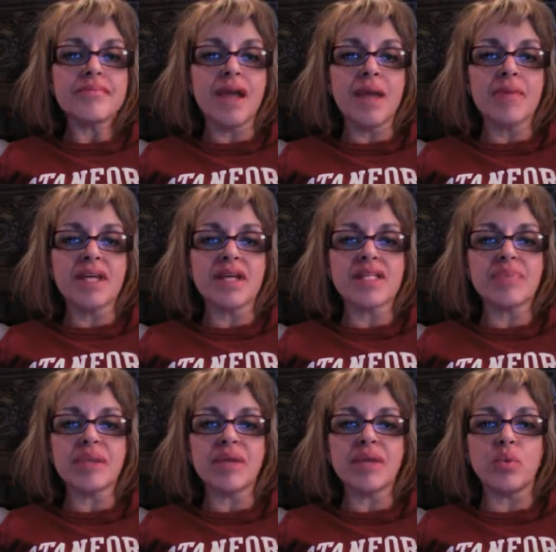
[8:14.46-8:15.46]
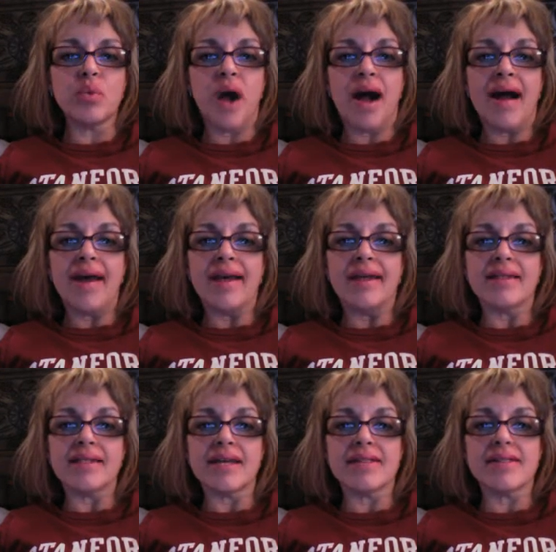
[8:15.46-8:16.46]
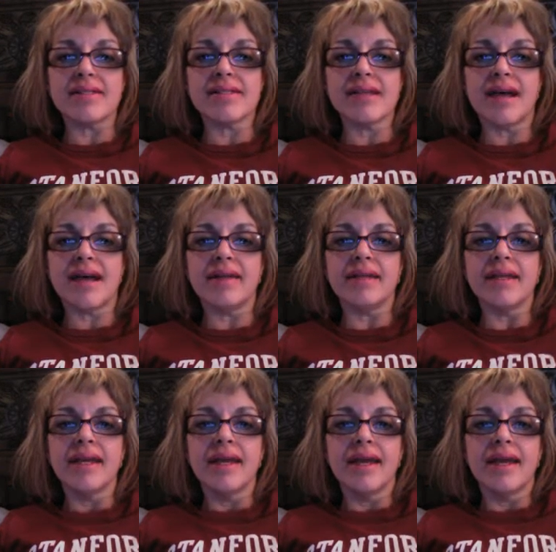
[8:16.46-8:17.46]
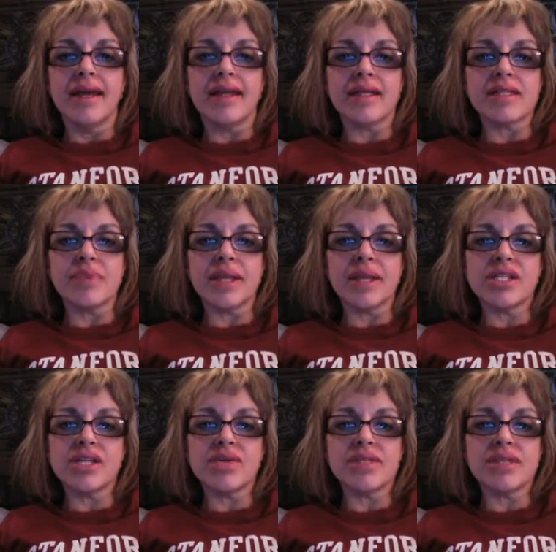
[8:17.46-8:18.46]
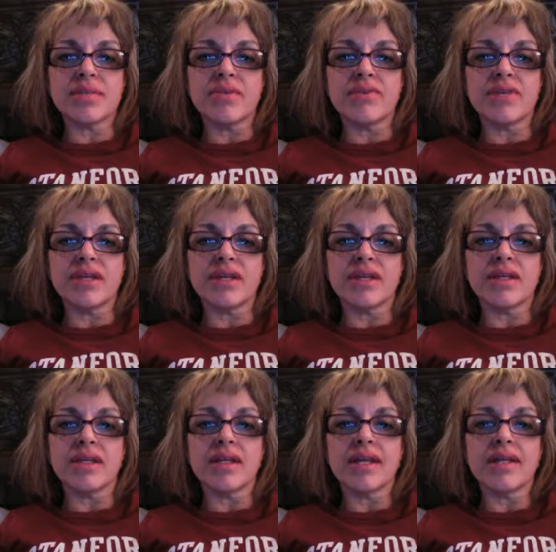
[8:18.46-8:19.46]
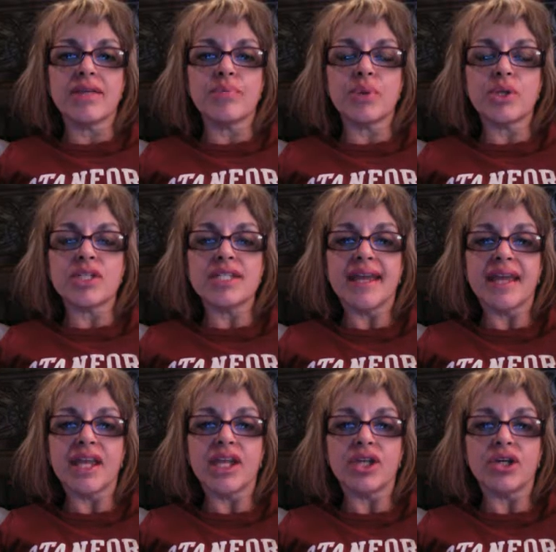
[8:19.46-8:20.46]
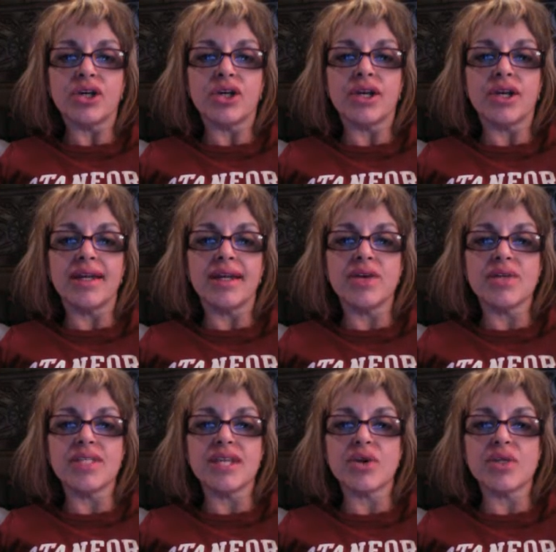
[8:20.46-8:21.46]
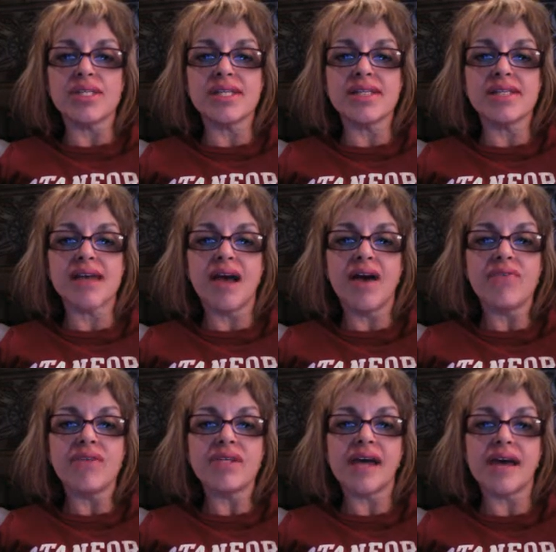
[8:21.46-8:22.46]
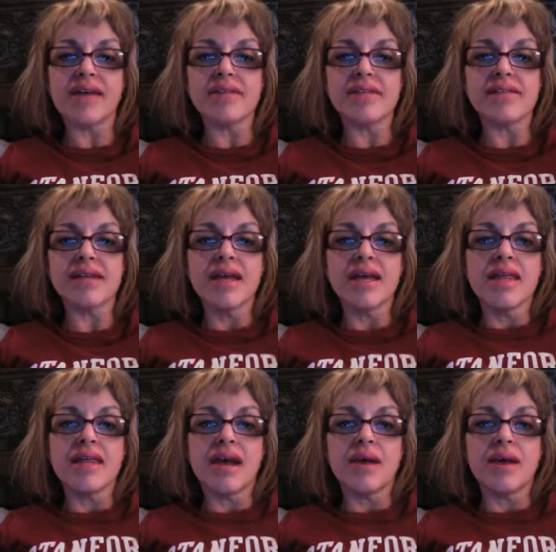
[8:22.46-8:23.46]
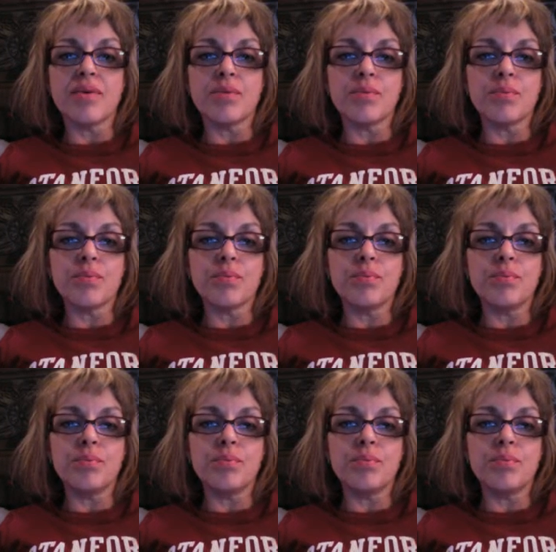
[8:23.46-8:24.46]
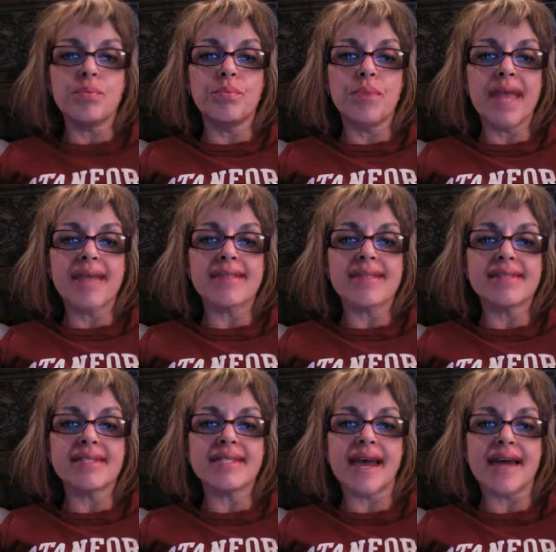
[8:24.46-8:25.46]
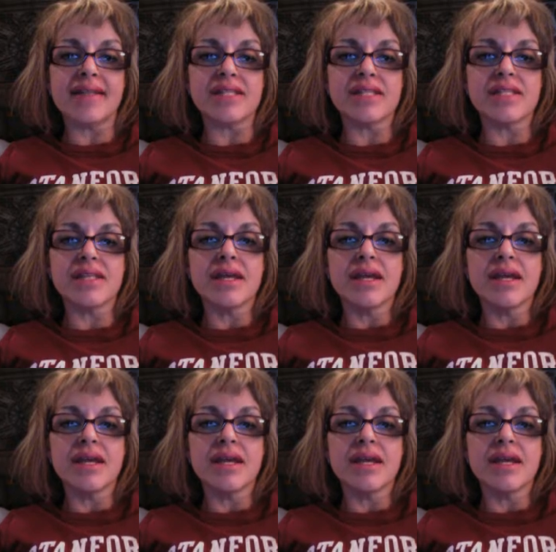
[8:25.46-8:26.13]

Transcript: I'm going to explain why the test is done and explain to you some of the particular idiosyncrasies of the test that m makes the test